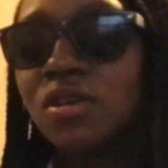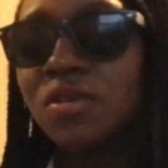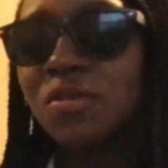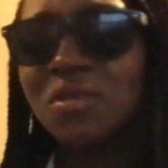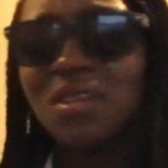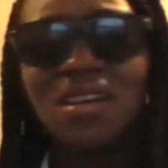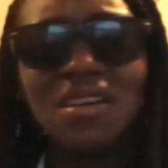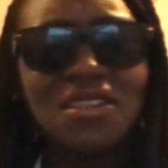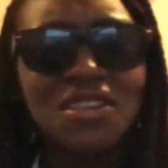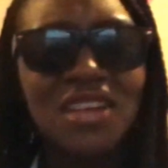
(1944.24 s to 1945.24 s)
oh
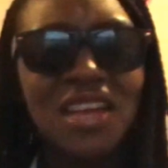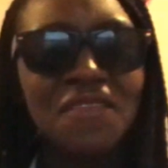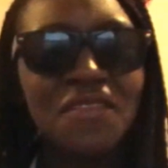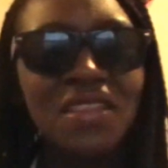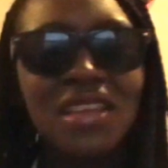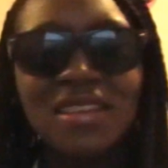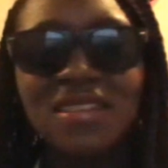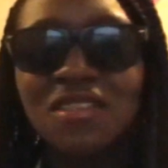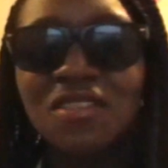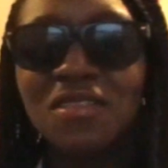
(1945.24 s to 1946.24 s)
gosh, I feel like
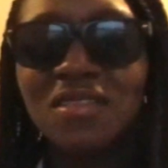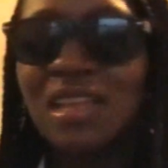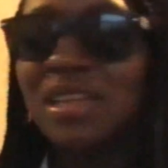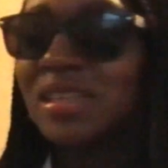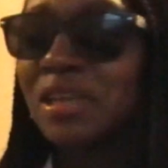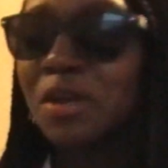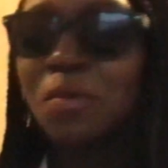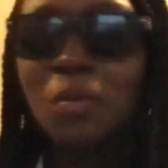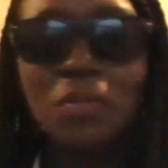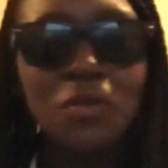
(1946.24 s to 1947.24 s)
such a
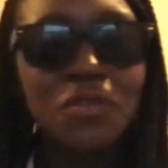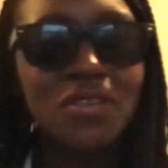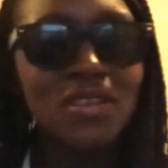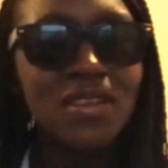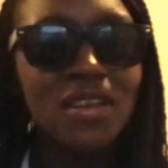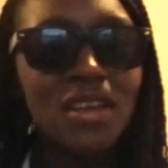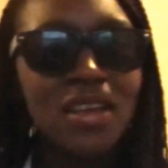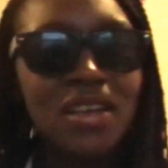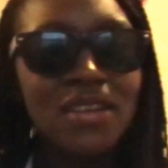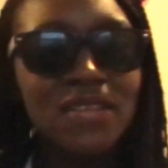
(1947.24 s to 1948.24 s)
terrible person
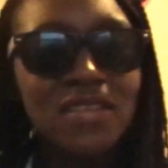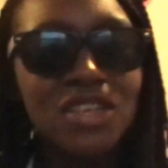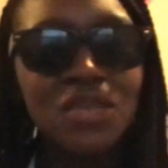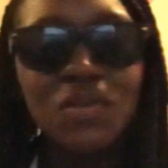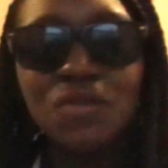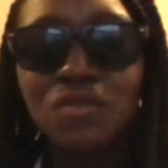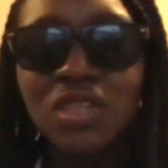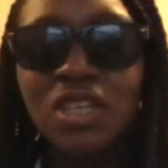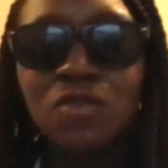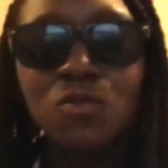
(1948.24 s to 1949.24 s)
because she was
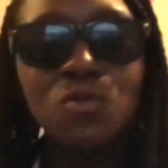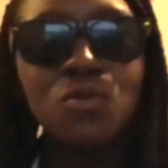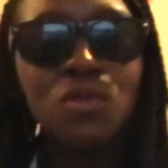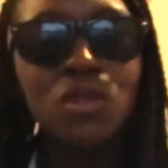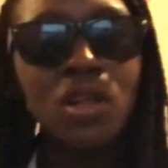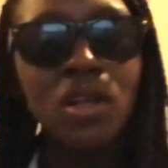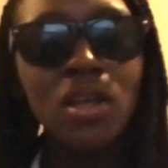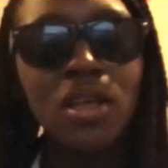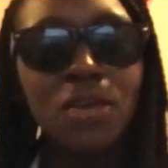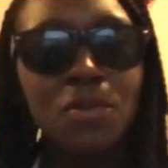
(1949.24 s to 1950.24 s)
really cool
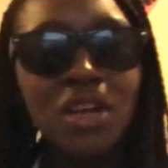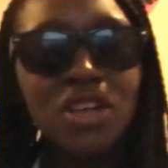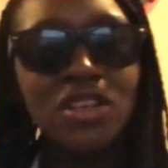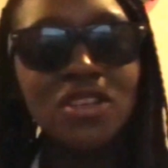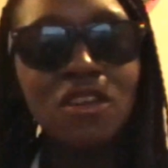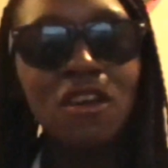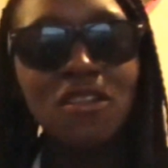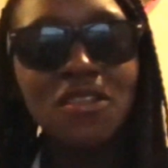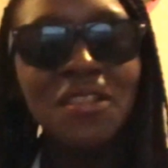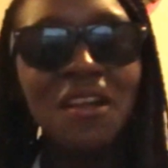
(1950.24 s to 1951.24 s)
and we actually
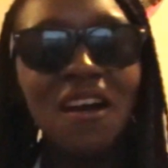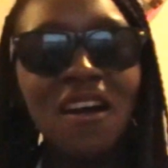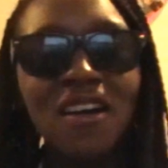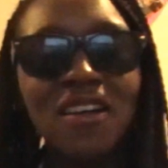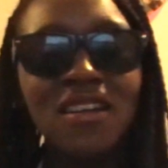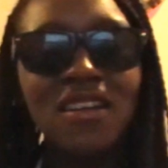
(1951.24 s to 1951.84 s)
talked a lot.